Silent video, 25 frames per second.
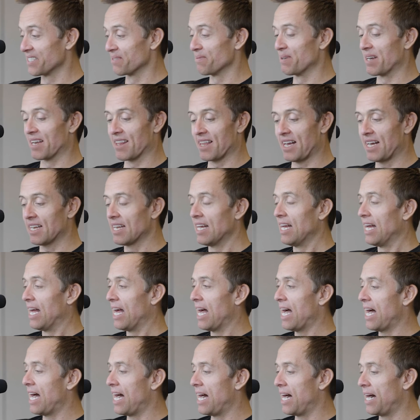there's a bit of
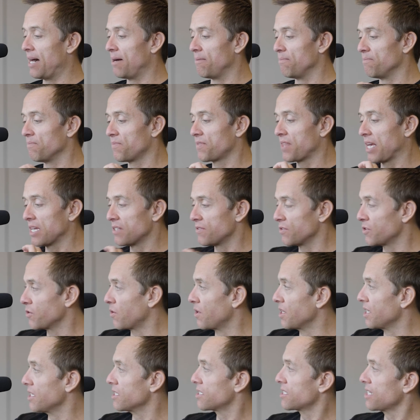that. Thanks
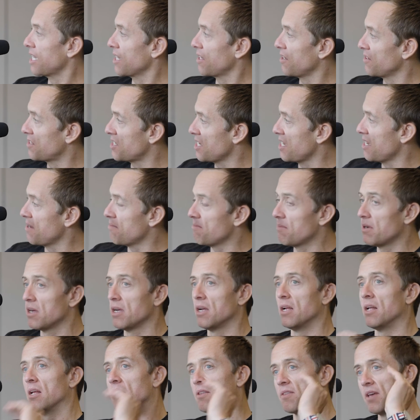for joining us. Thank you,
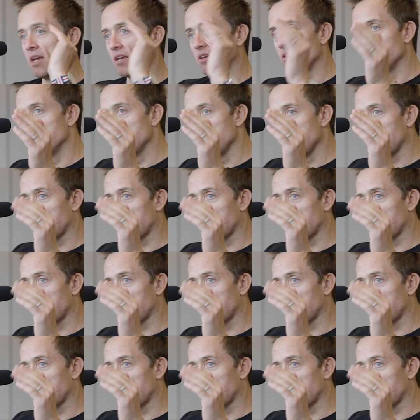Tim. Thank